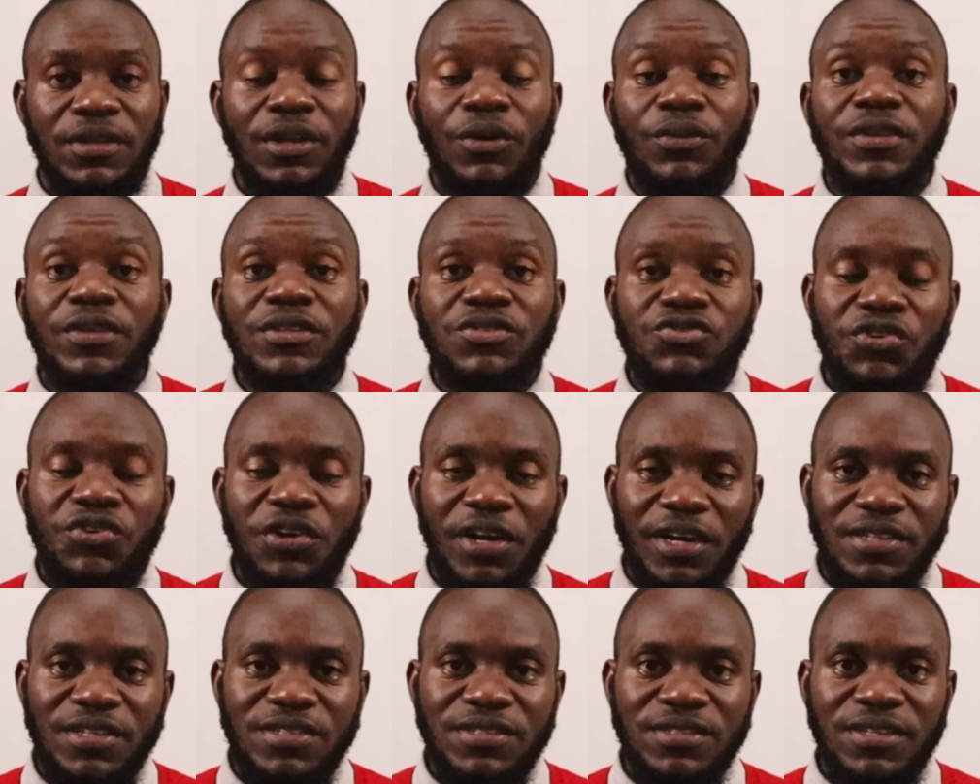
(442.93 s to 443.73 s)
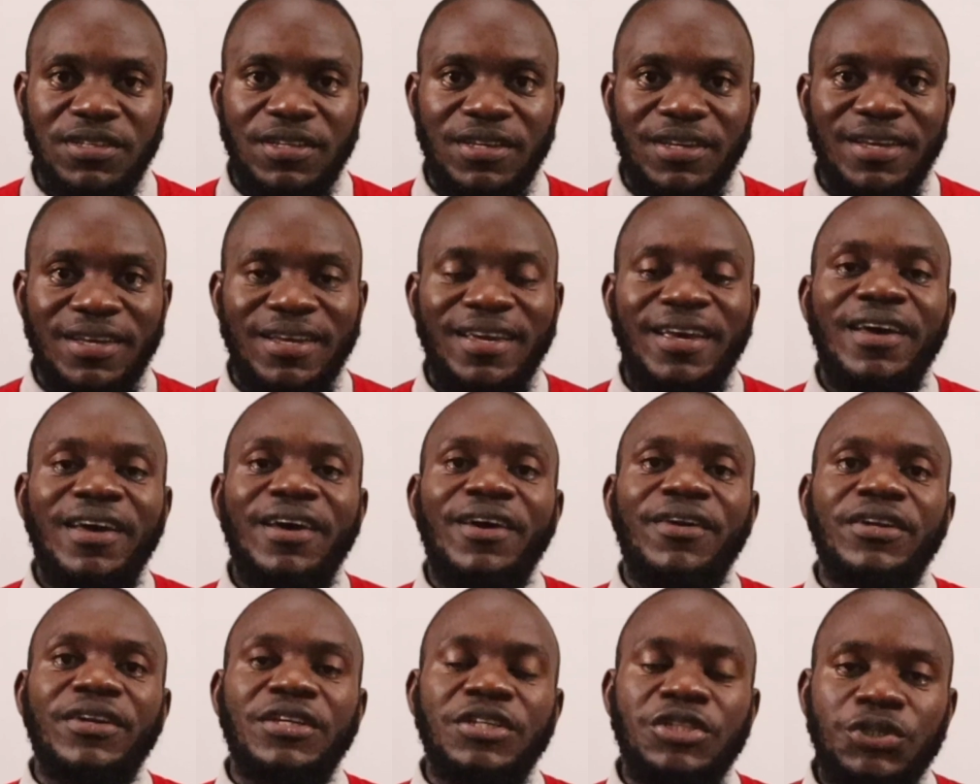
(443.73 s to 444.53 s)
Now, these drugs
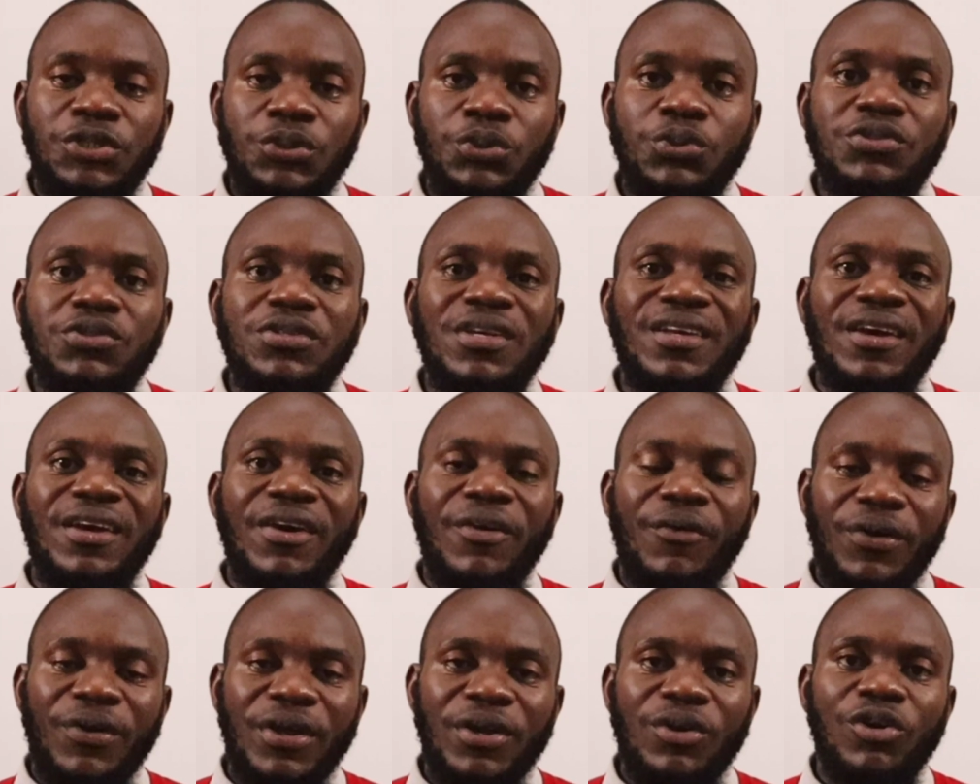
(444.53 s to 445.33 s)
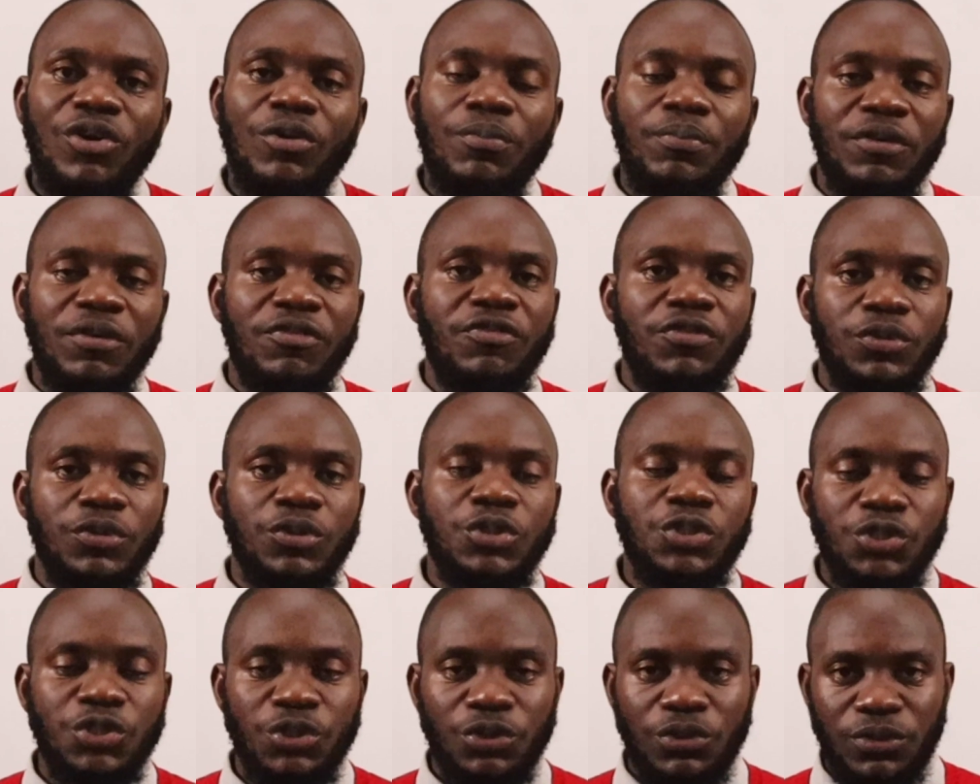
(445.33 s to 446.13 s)
reduce renal
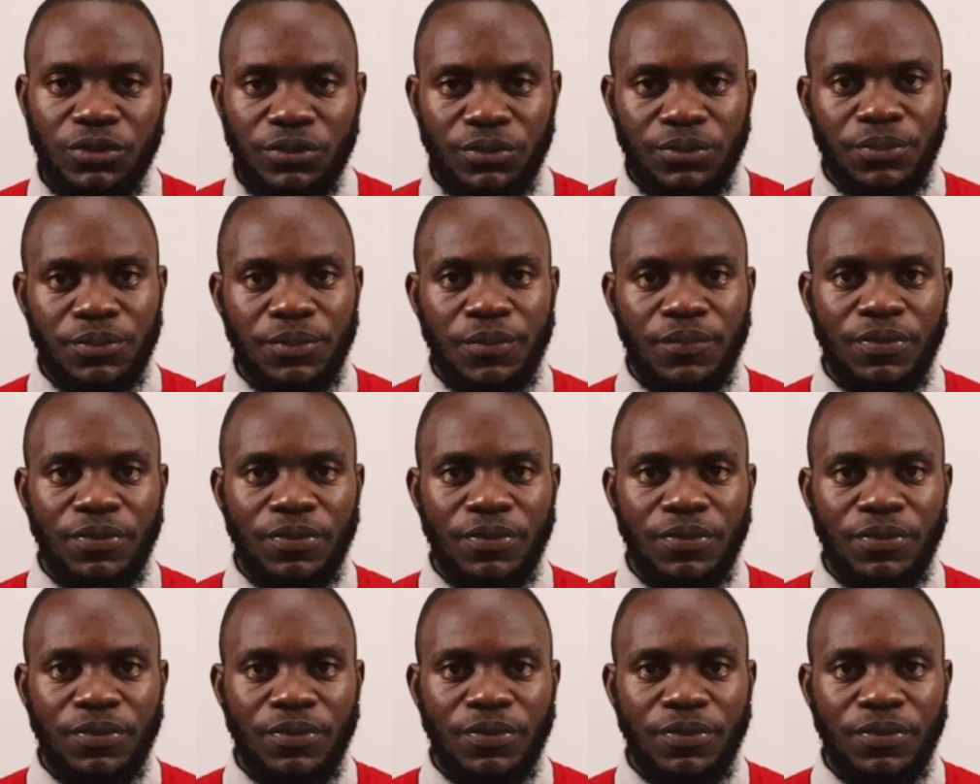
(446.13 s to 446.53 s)
perfusion.